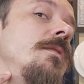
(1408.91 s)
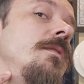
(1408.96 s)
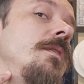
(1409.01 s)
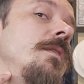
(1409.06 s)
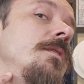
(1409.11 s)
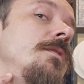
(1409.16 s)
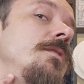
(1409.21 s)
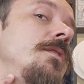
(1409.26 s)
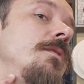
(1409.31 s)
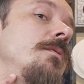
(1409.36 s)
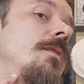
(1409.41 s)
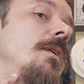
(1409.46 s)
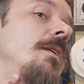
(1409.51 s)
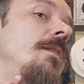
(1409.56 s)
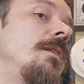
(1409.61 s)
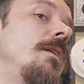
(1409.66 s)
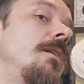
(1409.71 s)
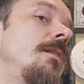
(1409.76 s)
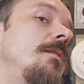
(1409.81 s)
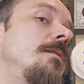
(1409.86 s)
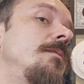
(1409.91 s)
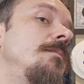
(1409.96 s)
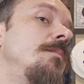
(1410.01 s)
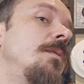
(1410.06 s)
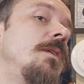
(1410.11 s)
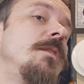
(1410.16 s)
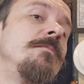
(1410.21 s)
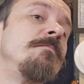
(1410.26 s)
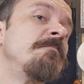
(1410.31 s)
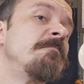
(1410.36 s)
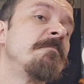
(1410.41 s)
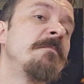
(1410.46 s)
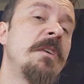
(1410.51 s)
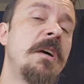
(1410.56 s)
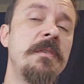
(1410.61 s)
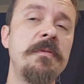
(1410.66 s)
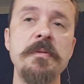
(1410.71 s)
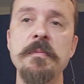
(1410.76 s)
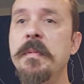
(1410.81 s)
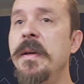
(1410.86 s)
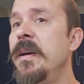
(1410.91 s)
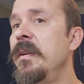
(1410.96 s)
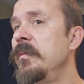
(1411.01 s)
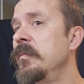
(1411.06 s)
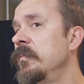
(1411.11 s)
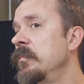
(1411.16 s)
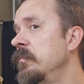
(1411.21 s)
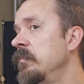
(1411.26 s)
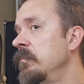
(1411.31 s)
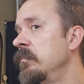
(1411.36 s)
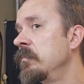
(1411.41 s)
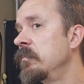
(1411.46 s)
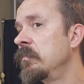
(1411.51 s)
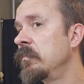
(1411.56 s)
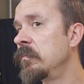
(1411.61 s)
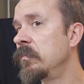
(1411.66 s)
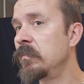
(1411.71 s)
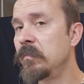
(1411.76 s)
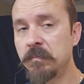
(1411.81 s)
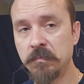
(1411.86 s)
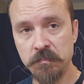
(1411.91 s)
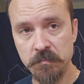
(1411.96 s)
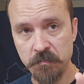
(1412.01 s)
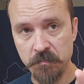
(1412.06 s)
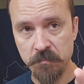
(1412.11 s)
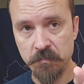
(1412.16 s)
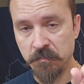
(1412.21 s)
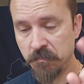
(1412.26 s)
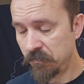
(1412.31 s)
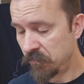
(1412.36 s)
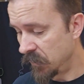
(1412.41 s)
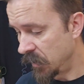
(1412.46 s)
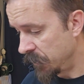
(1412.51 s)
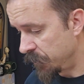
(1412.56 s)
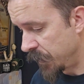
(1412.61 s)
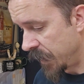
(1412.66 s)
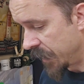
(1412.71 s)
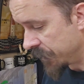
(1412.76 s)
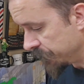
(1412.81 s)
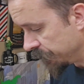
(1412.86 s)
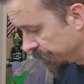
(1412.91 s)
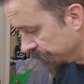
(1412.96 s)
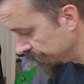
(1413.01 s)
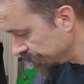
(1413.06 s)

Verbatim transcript: You can see right there. But aside from that, not bad.